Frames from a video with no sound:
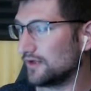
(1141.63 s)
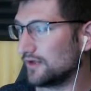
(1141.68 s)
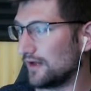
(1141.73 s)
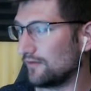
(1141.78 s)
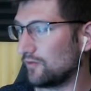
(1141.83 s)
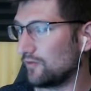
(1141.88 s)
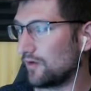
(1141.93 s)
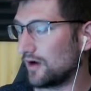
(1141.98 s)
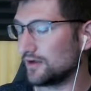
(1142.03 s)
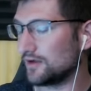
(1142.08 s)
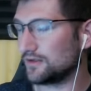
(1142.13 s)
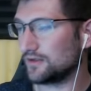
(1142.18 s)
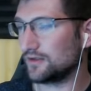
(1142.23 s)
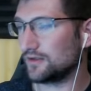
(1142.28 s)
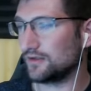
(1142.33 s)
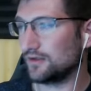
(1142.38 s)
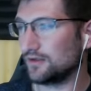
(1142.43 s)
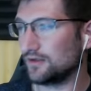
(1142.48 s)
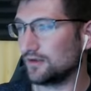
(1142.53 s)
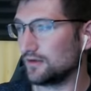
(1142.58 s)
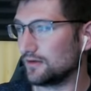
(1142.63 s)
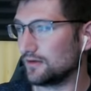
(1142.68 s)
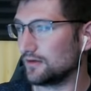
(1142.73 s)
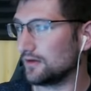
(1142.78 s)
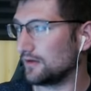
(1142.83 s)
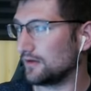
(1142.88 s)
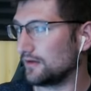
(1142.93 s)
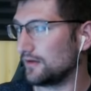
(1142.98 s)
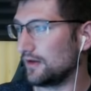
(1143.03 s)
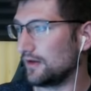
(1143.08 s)
have watched
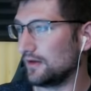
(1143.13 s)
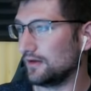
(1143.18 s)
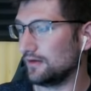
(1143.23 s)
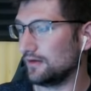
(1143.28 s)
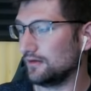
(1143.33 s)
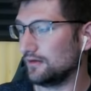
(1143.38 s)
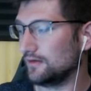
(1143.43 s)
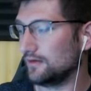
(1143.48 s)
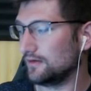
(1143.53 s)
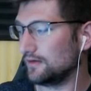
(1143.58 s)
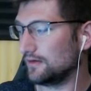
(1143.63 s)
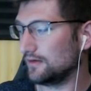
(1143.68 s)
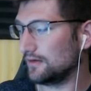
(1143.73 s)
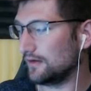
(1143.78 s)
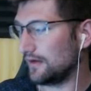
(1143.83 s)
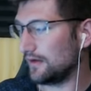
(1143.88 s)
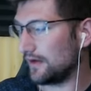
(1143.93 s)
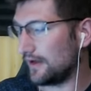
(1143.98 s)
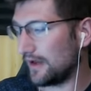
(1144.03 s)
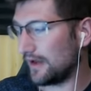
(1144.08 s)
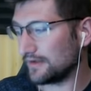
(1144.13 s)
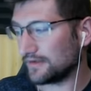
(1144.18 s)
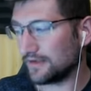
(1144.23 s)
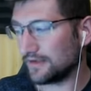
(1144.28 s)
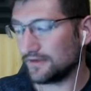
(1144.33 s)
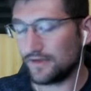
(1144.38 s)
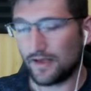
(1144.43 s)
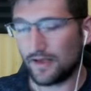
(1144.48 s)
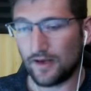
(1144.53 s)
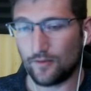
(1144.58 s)
the thing. As I
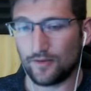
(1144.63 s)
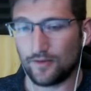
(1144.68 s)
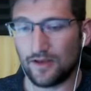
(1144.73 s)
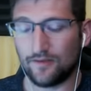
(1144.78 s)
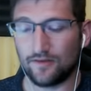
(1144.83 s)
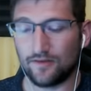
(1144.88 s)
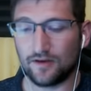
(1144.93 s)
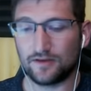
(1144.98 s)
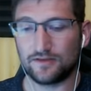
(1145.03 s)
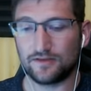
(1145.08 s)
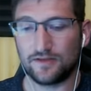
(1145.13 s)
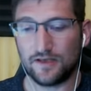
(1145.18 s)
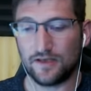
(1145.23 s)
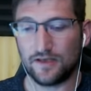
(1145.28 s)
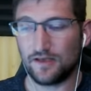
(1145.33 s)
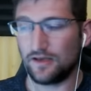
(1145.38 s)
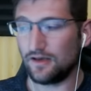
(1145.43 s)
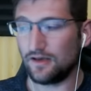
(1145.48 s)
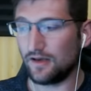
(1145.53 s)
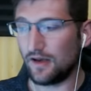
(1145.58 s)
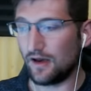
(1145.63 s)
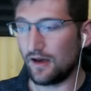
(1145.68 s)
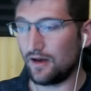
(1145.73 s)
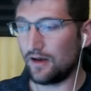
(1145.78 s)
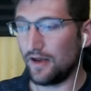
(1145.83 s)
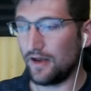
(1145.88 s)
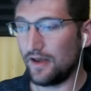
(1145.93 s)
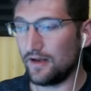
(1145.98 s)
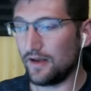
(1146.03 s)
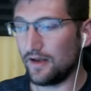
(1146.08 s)
said, I would give it a D, uh,
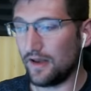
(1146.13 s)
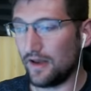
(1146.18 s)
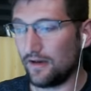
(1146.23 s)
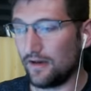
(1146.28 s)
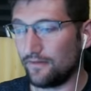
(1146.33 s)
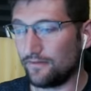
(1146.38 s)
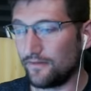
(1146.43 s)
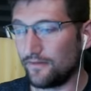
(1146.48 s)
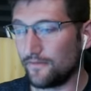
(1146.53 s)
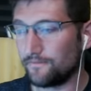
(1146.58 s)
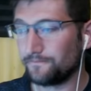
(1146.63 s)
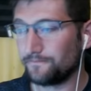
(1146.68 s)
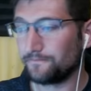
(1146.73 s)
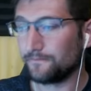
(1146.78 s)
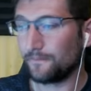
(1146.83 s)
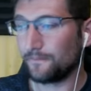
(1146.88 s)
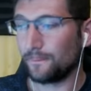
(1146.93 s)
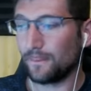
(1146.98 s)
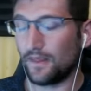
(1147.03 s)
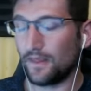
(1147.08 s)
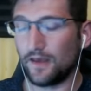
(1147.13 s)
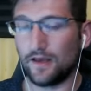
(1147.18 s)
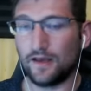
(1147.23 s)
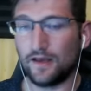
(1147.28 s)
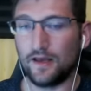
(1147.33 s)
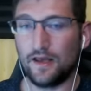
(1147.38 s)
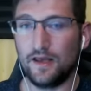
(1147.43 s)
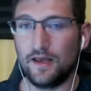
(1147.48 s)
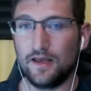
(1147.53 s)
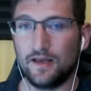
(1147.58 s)
A to F.
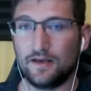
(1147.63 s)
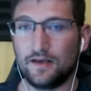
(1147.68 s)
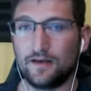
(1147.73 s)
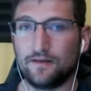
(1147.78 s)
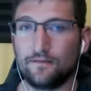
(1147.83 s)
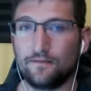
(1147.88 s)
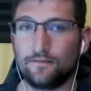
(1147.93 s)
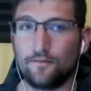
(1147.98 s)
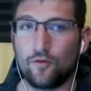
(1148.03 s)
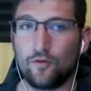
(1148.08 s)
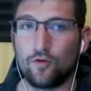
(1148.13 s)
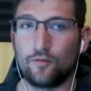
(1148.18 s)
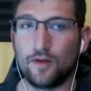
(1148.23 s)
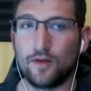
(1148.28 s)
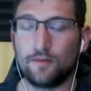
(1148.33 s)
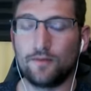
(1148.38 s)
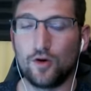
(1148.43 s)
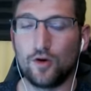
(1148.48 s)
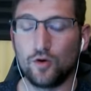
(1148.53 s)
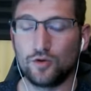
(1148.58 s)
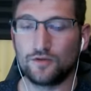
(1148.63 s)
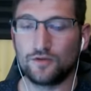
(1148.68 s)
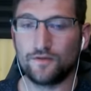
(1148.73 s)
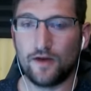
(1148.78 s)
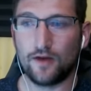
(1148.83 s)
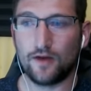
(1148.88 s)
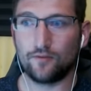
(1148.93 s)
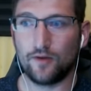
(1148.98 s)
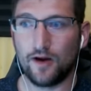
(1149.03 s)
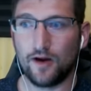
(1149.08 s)
And for my
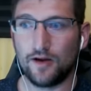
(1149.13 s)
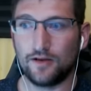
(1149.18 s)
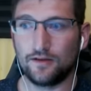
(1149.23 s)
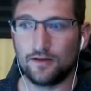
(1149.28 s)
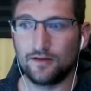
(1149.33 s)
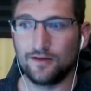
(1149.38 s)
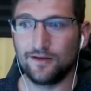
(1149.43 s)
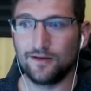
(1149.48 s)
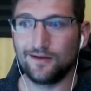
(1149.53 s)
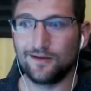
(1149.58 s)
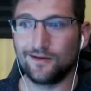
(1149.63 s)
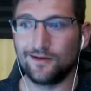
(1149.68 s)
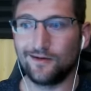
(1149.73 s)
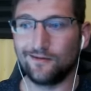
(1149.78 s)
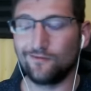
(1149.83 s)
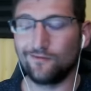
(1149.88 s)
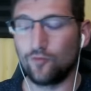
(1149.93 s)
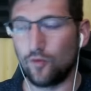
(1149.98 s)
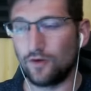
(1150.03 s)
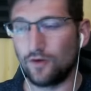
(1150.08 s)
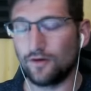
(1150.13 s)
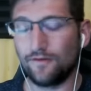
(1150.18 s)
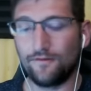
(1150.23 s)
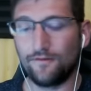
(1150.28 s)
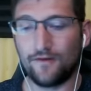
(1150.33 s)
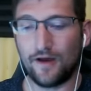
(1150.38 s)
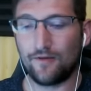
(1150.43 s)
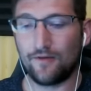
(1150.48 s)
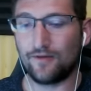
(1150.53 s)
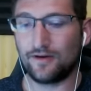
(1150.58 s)
post-fight rating of 1 to
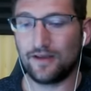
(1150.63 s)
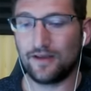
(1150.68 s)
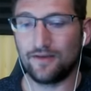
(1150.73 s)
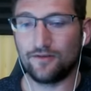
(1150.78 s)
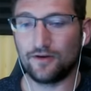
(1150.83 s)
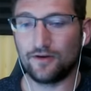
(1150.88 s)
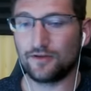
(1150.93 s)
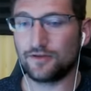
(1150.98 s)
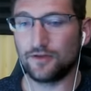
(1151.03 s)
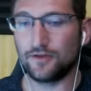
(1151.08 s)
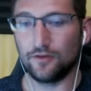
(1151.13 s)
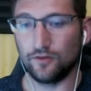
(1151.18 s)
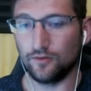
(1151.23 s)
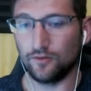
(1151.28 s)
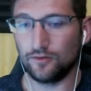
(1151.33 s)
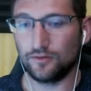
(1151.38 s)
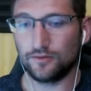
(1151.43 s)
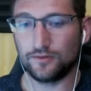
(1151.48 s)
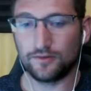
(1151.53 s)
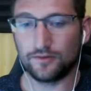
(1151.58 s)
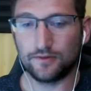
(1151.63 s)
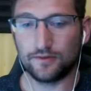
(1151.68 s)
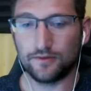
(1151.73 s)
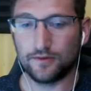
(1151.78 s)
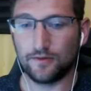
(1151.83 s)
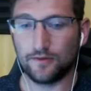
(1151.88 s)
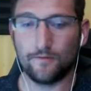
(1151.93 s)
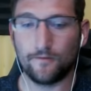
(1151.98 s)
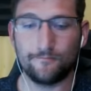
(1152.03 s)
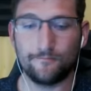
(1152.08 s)
5, I'd give it a 2.
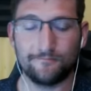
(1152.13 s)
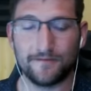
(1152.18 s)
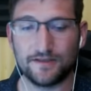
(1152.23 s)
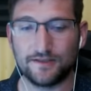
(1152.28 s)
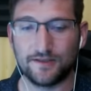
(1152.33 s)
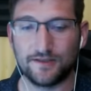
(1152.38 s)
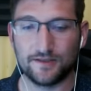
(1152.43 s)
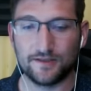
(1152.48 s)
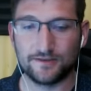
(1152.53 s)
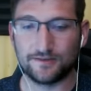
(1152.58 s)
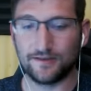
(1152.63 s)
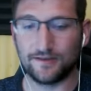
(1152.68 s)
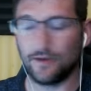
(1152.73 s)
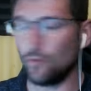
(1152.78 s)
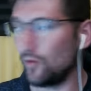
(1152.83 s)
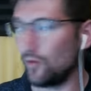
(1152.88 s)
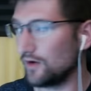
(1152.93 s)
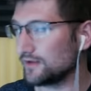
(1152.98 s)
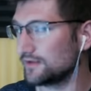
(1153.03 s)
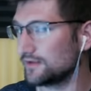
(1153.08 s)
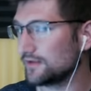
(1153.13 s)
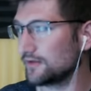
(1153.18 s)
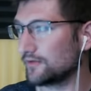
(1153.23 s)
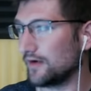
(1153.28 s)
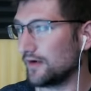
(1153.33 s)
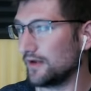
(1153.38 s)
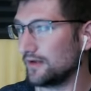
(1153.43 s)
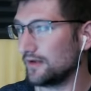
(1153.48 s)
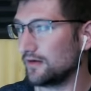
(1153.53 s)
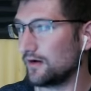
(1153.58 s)
You know, it's just, it wasn't a
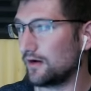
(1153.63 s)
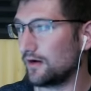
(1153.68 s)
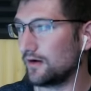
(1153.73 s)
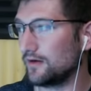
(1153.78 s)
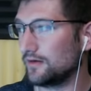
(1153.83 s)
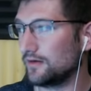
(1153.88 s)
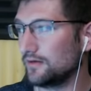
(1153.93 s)
great card.